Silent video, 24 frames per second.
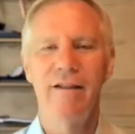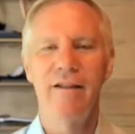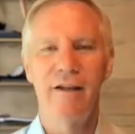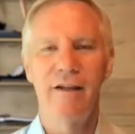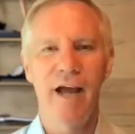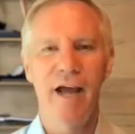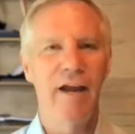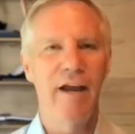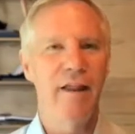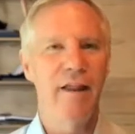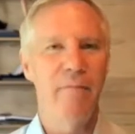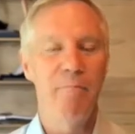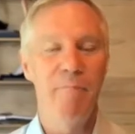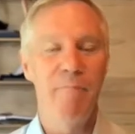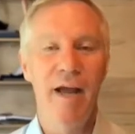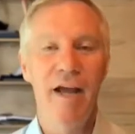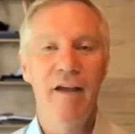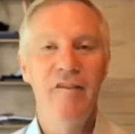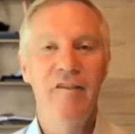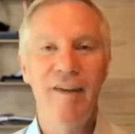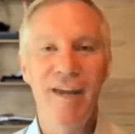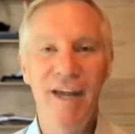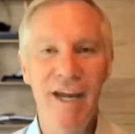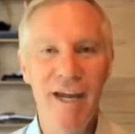kind of the
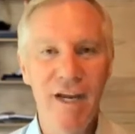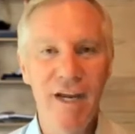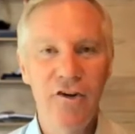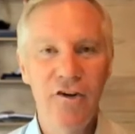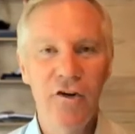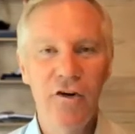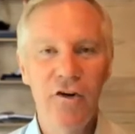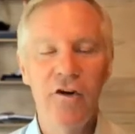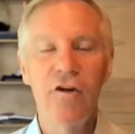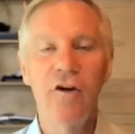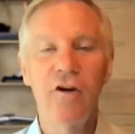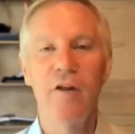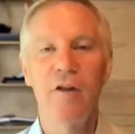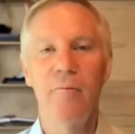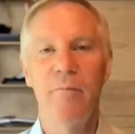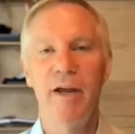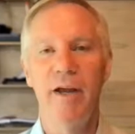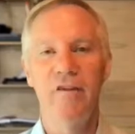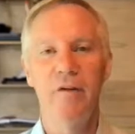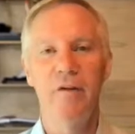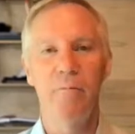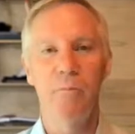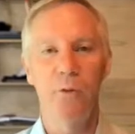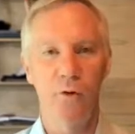best intern or the
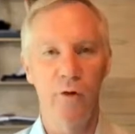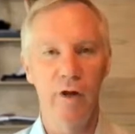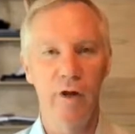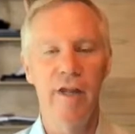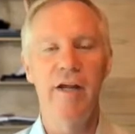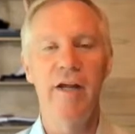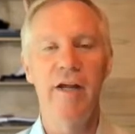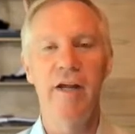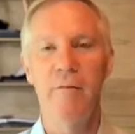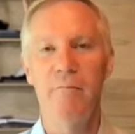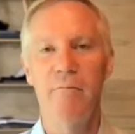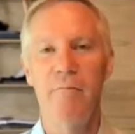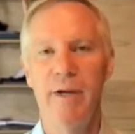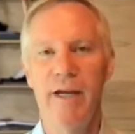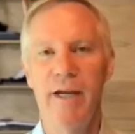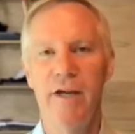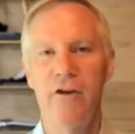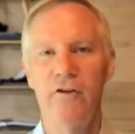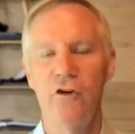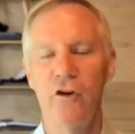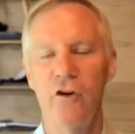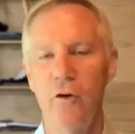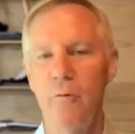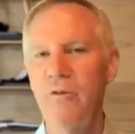best employee that you can be in
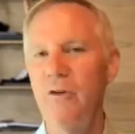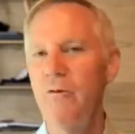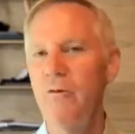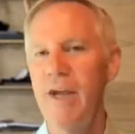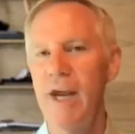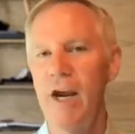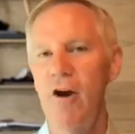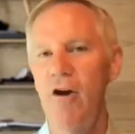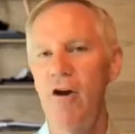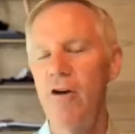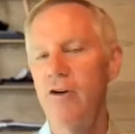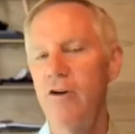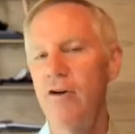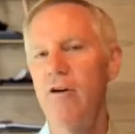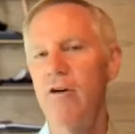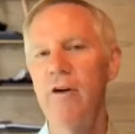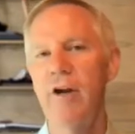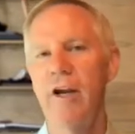terms of character,